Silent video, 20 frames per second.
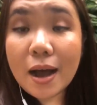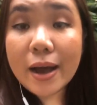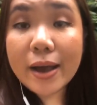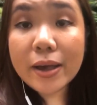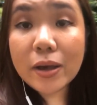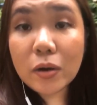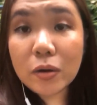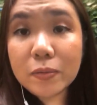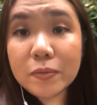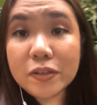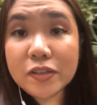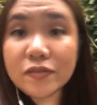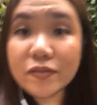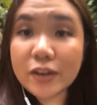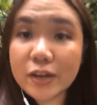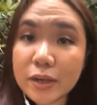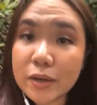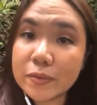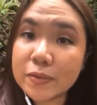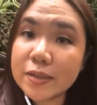I hope this
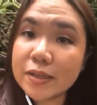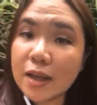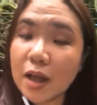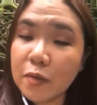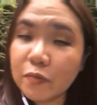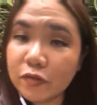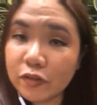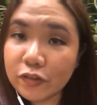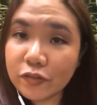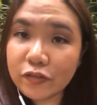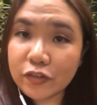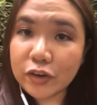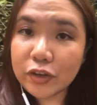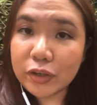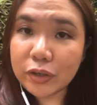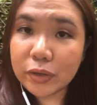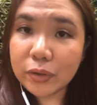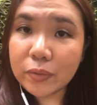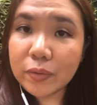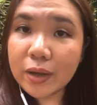video was helpful for
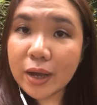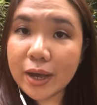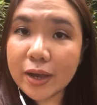you.